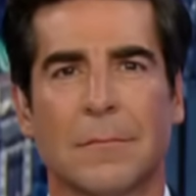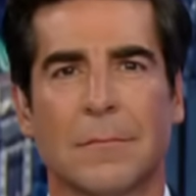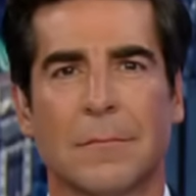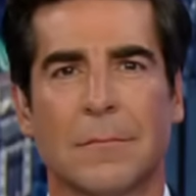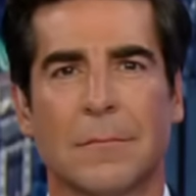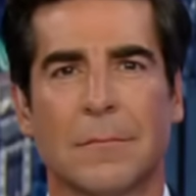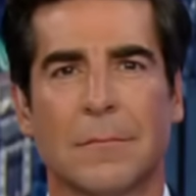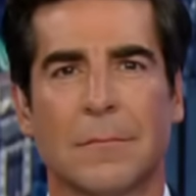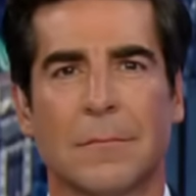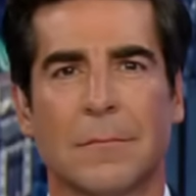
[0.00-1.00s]

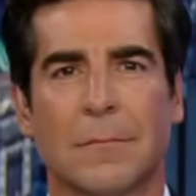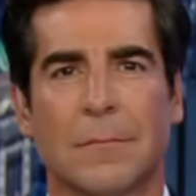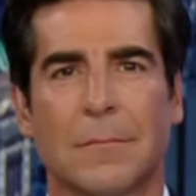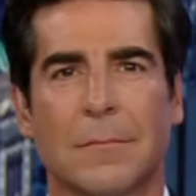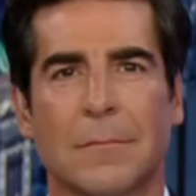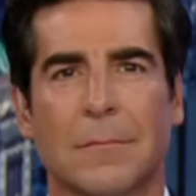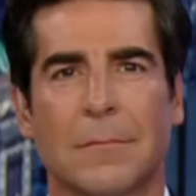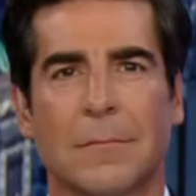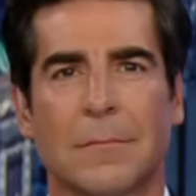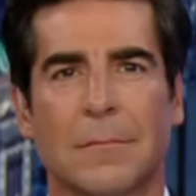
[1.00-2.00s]

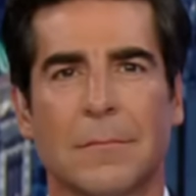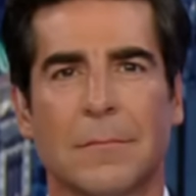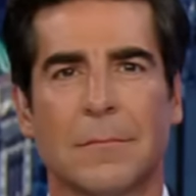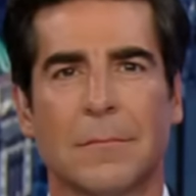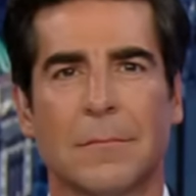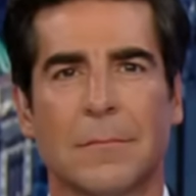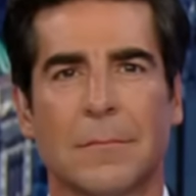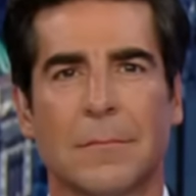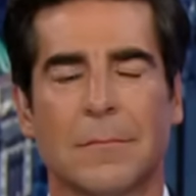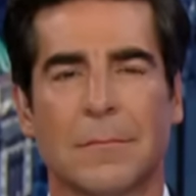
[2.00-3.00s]

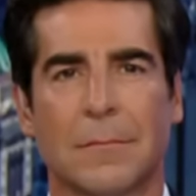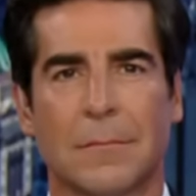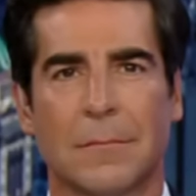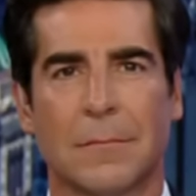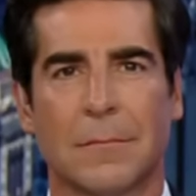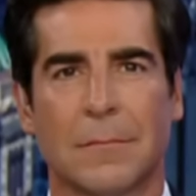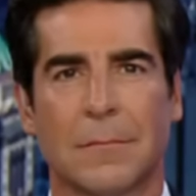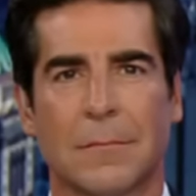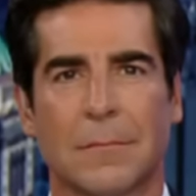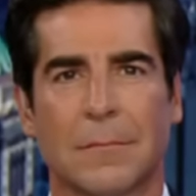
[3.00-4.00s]

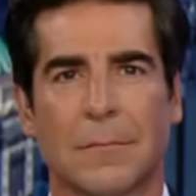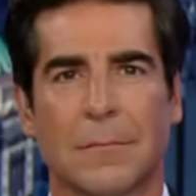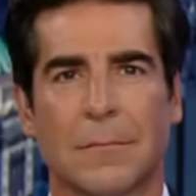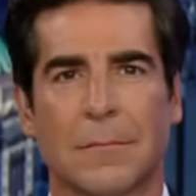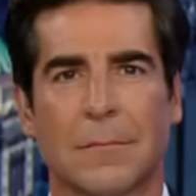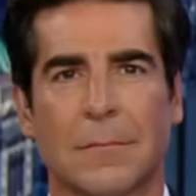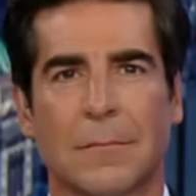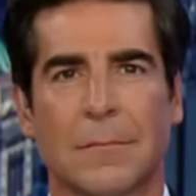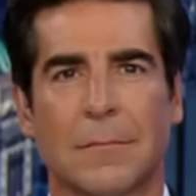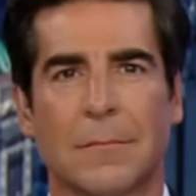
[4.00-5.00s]

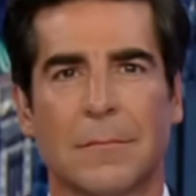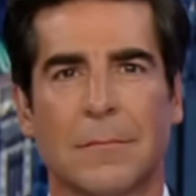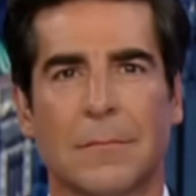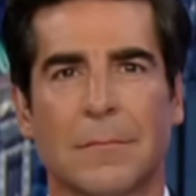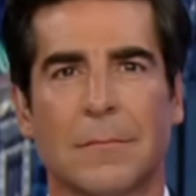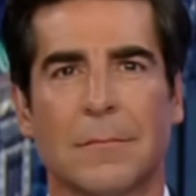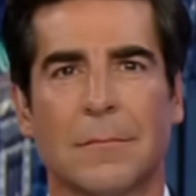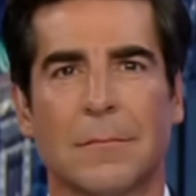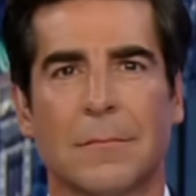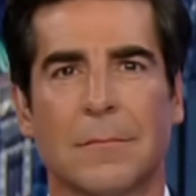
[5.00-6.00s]

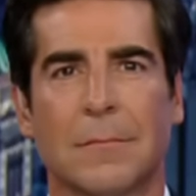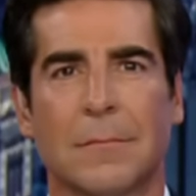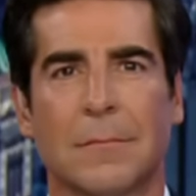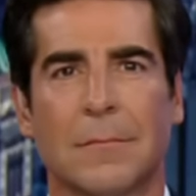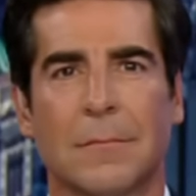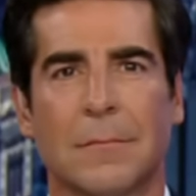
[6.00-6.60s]
(not speaking)